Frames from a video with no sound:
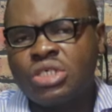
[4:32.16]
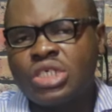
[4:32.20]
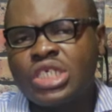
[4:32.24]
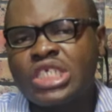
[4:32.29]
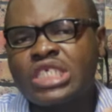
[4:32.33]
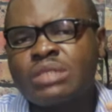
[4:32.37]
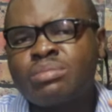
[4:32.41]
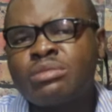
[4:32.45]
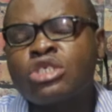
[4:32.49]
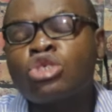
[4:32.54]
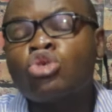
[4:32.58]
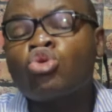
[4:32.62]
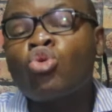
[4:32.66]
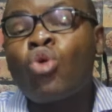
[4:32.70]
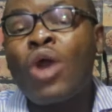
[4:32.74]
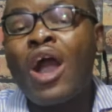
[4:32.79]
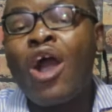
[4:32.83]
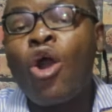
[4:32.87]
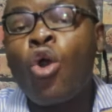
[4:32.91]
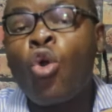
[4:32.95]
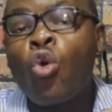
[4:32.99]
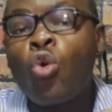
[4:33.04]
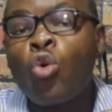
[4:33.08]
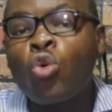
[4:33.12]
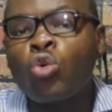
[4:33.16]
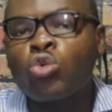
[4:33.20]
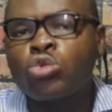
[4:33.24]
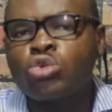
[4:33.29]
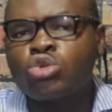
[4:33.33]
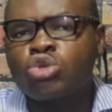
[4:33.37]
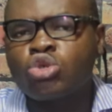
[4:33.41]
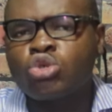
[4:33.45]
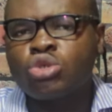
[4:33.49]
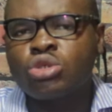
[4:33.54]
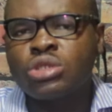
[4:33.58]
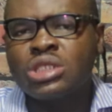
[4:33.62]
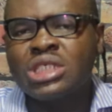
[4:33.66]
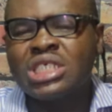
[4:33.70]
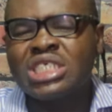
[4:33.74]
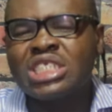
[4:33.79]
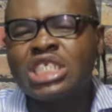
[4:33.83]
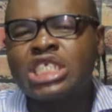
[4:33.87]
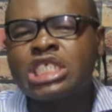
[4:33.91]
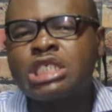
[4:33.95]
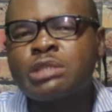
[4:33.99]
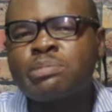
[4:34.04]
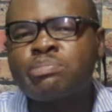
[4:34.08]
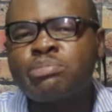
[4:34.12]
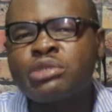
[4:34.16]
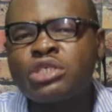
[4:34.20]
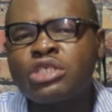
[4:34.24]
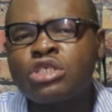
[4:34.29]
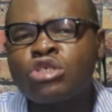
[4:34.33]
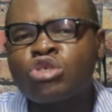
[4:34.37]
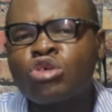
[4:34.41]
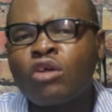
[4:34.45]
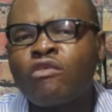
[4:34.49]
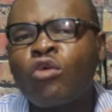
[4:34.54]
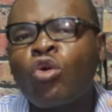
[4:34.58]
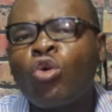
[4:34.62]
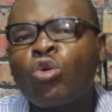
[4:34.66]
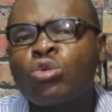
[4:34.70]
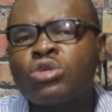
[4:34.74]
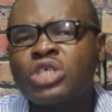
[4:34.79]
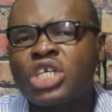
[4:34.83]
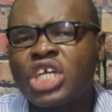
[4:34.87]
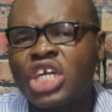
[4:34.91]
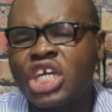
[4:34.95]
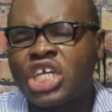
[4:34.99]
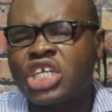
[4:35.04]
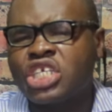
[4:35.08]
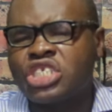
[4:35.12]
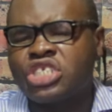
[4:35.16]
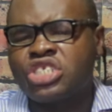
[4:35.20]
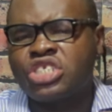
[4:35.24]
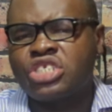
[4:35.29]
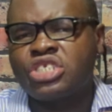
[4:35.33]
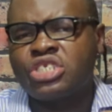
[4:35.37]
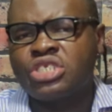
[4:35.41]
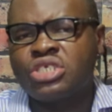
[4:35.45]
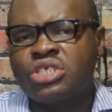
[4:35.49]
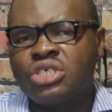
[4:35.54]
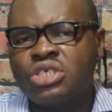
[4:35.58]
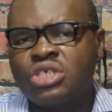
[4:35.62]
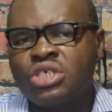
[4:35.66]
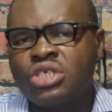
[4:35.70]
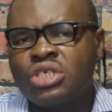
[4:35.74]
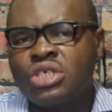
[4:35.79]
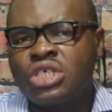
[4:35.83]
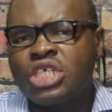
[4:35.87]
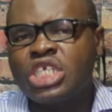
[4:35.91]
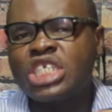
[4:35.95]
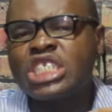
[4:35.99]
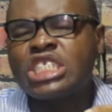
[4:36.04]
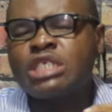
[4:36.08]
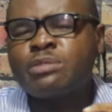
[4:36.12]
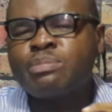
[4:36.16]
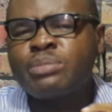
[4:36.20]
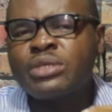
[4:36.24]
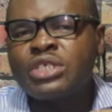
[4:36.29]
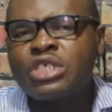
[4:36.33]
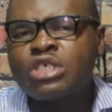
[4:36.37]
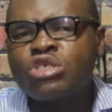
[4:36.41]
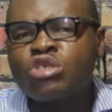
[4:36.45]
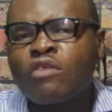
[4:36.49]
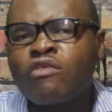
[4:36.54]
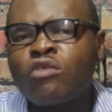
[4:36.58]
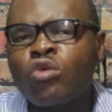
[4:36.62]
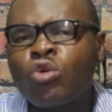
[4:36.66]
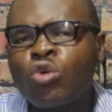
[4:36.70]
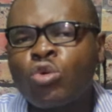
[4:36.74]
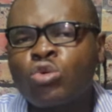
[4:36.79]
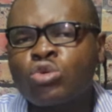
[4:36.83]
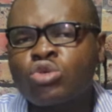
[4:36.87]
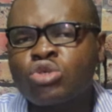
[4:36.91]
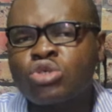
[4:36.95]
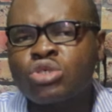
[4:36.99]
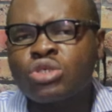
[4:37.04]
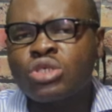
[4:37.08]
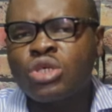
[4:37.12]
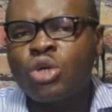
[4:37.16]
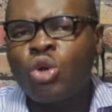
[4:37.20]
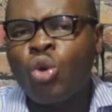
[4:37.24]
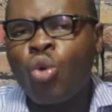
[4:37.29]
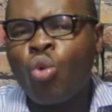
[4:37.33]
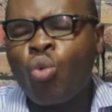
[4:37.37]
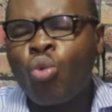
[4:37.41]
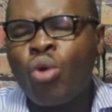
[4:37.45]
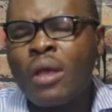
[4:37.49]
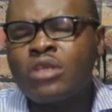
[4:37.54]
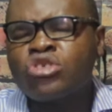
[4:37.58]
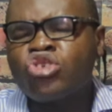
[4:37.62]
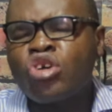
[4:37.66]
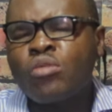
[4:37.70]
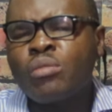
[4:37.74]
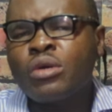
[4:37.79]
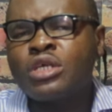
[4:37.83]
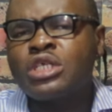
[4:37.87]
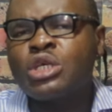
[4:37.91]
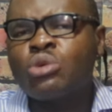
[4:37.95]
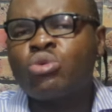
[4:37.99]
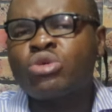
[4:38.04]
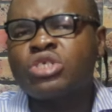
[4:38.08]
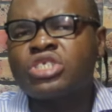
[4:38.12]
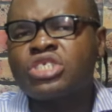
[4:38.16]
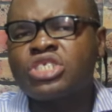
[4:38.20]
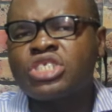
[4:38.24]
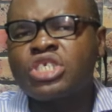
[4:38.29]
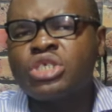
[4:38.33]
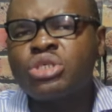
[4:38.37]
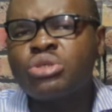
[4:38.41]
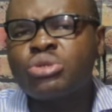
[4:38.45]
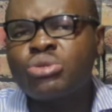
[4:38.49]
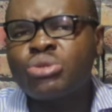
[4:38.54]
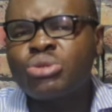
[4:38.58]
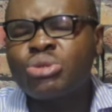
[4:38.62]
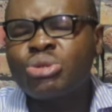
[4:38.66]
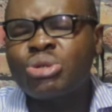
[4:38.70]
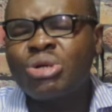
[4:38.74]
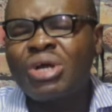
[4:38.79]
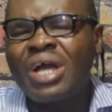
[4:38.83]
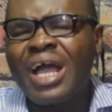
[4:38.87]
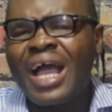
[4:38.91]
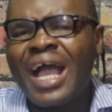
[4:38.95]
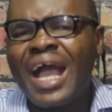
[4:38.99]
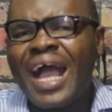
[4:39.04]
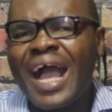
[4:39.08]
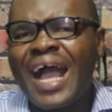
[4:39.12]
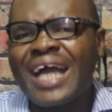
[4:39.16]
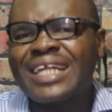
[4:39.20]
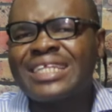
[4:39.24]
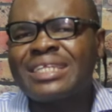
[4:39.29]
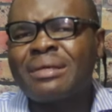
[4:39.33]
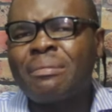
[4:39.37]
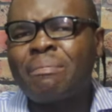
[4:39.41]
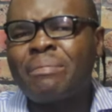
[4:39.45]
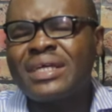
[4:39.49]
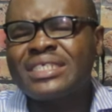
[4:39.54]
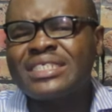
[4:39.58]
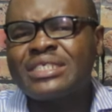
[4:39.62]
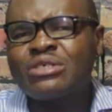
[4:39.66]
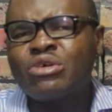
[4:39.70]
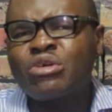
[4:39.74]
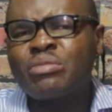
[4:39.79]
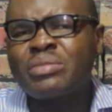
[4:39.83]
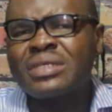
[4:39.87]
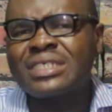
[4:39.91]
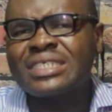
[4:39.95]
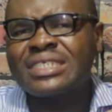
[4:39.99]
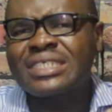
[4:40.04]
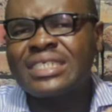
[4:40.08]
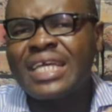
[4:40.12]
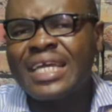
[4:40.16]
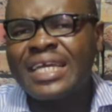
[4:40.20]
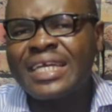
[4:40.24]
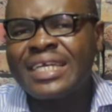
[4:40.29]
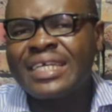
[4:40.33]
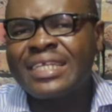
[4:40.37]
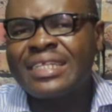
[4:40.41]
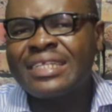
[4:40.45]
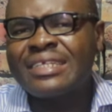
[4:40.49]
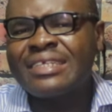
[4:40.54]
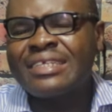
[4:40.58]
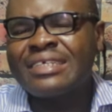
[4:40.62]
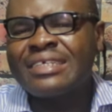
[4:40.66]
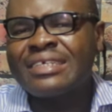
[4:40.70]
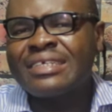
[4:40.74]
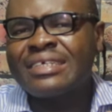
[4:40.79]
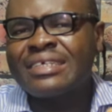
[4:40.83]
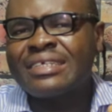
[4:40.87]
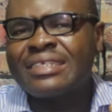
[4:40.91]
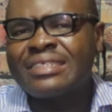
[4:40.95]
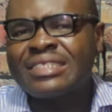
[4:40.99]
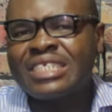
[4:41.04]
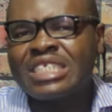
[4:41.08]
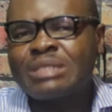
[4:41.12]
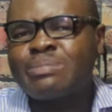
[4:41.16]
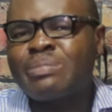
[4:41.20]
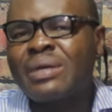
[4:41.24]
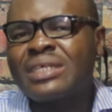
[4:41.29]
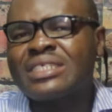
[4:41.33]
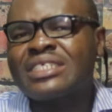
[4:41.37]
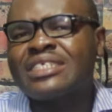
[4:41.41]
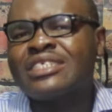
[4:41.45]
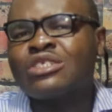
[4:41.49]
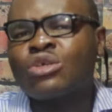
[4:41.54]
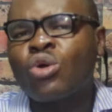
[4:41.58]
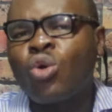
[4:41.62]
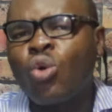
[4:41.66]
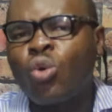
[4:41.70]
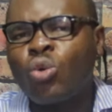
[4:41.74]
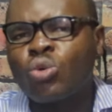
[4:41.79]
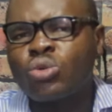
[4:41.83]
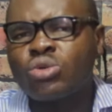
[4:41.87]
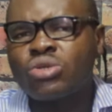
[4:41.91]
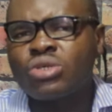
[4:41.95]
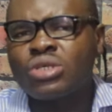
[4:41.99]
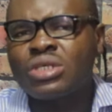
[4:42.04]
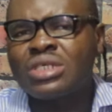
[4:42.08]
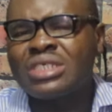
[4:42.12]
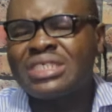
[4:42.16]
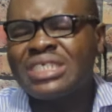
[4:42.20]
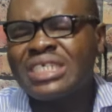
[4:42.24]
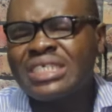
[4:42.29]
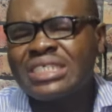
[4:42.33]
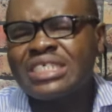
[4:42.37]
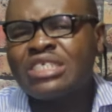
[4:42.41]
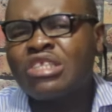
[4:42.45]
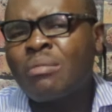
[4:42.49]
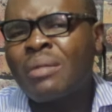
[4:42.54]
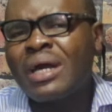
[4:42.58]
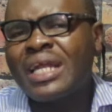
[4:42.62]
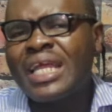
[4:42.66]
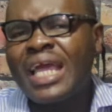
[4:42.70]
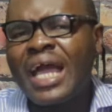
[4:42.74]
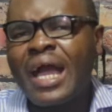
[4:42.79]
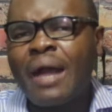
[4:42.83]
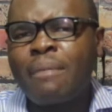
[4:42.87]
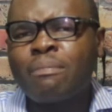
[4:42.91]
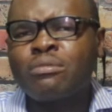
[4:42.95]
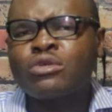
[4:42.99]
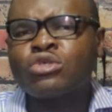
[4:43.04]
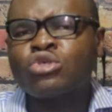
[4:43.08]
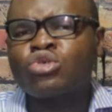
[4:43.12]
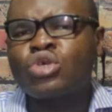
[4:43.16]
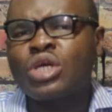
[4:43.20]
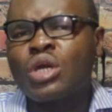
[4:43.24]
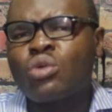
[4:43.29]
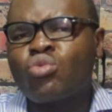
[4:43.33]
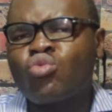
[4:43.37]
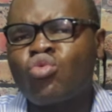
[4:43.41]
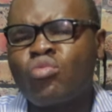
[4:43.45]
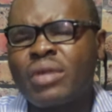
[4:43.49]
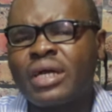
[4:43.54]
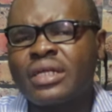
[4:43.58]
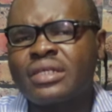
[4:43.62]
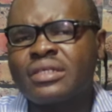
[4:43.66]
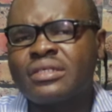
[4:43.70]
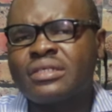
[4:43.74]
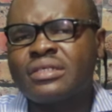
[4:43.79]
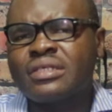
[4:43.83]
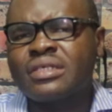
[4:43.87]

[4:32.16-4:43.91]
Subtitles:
It means you are old, the spirit of old age. It's spirit of old, where somebody will see you and the person will be saying, this person is old. This normally happens to a woman.